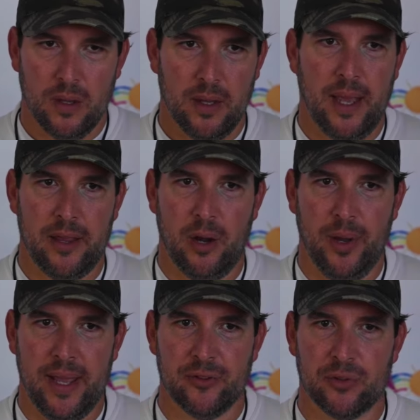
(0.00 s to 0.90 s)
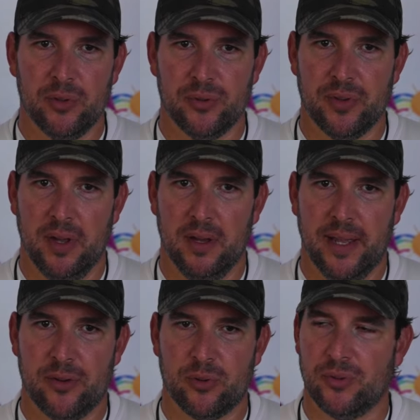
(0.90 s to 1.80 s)
Yeah, you know, Andrew's
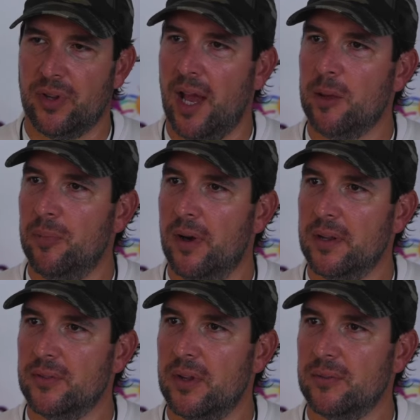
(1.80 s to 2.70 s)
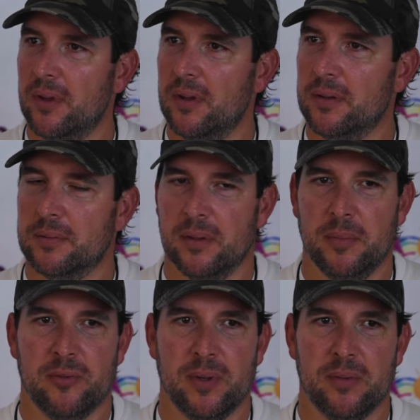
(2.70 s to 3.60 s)
sky punt has
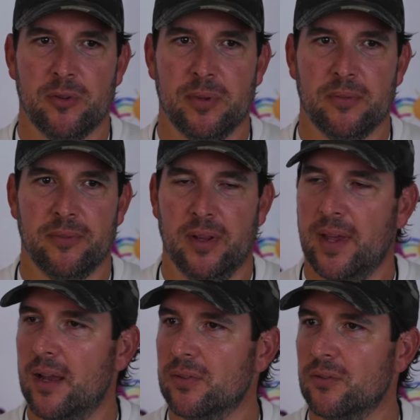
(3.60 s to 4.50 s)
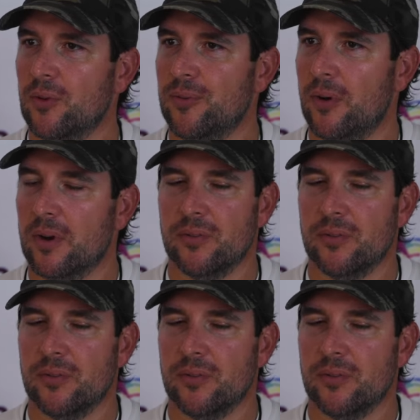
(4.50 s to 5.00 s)
been fantastic so far.